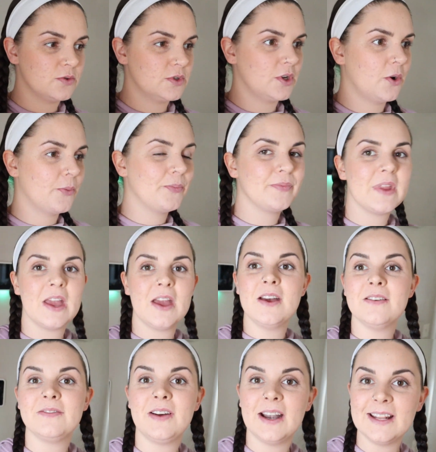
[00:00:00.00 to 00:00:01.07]
So
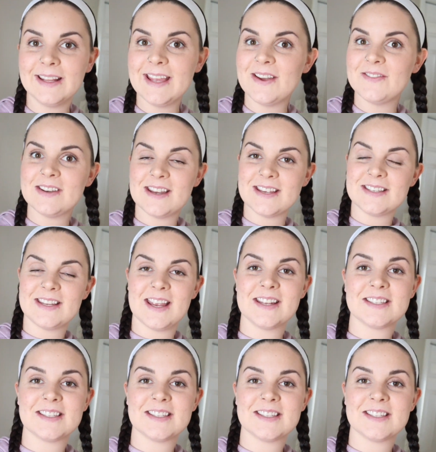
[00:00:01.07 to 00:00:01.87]
finally have a nice day.